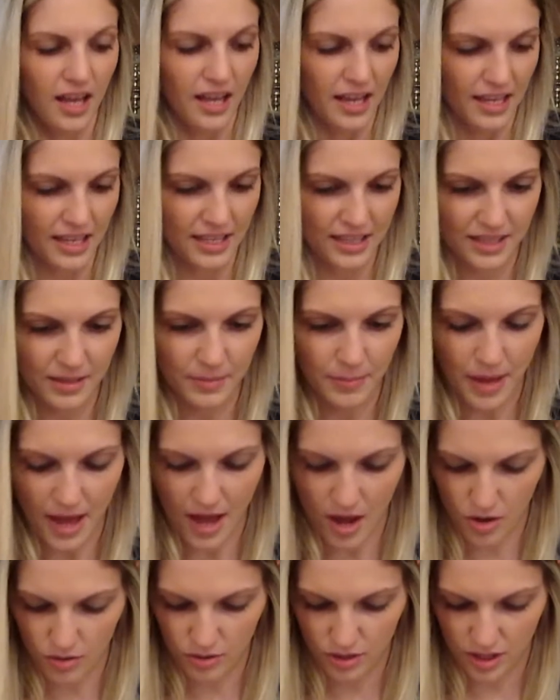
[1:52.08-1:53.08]
It's
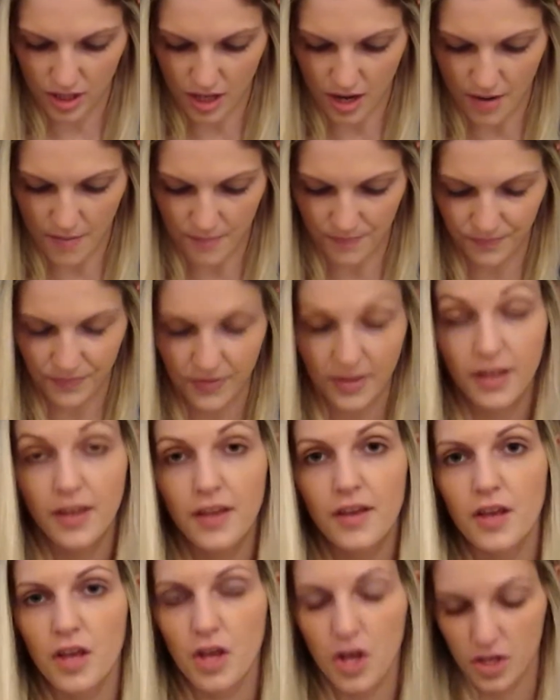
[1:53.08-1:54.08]
about
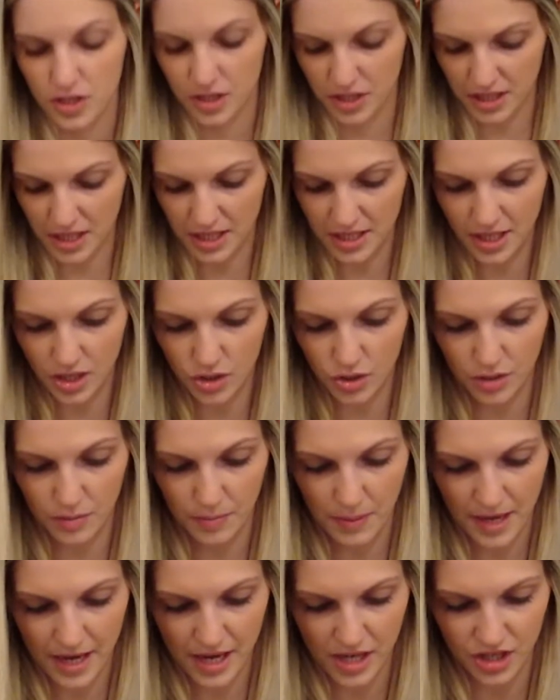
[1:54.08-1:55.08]
600
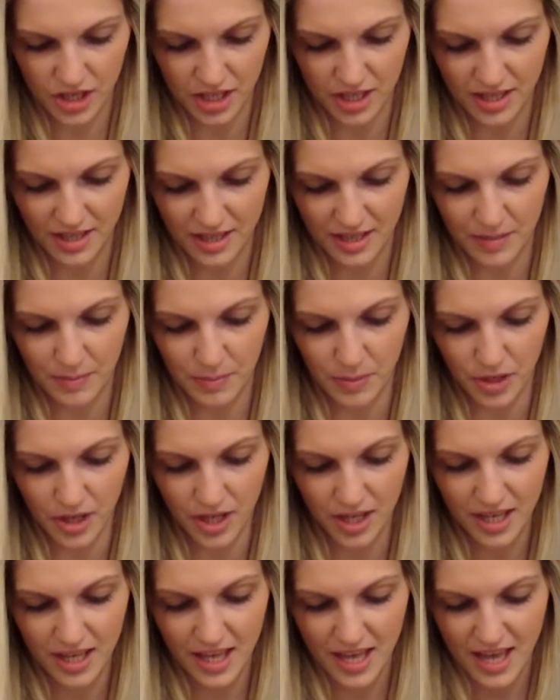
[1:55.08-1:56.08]
pages, this
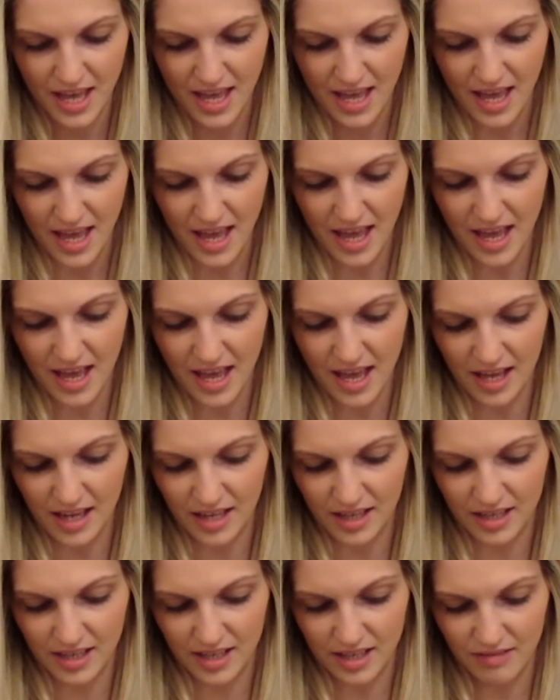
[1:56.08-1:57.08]
book,
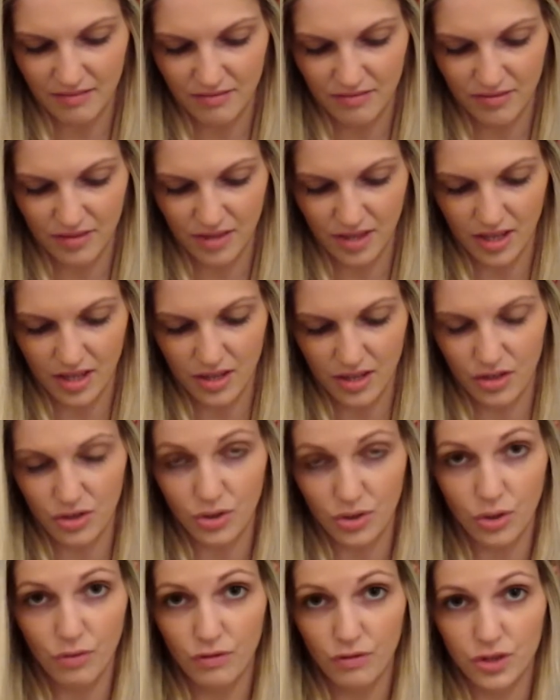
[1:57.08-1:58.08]
and
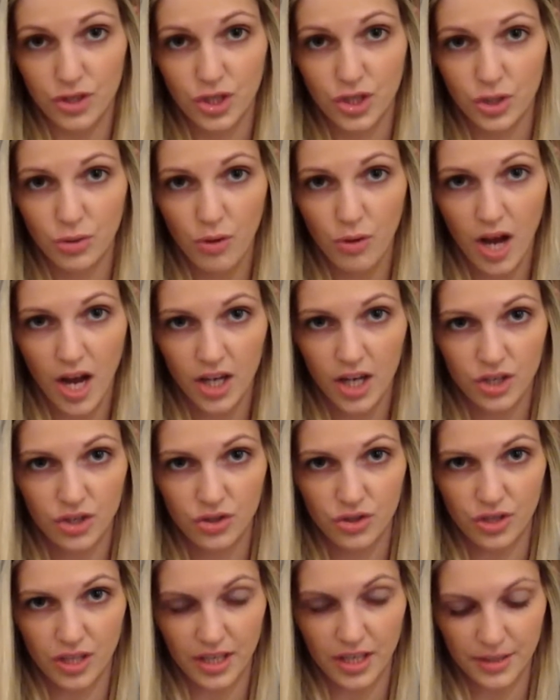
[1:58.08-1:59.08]
there's over
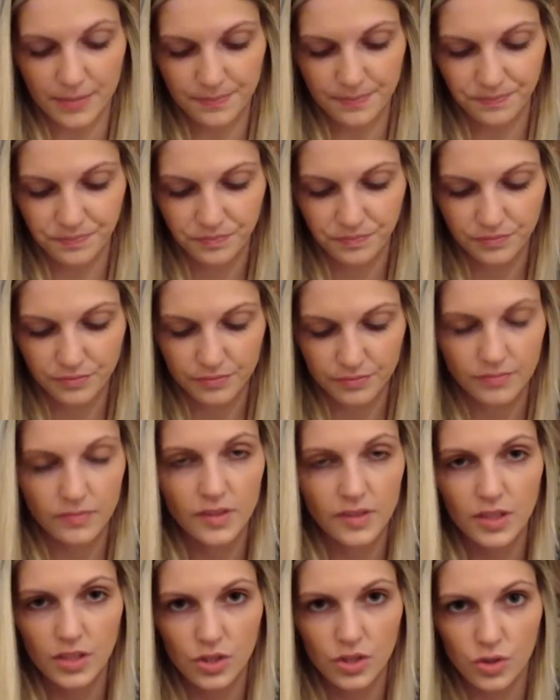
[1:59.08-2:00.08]
200
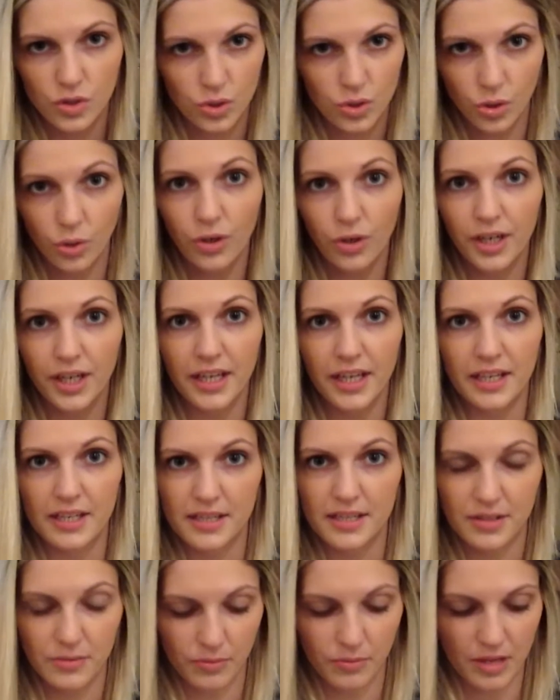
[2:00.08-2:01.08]

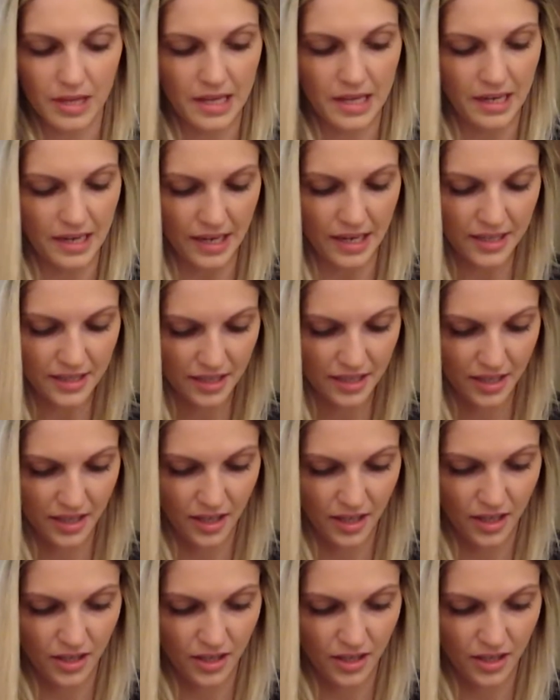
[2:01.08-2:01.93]
stories within it.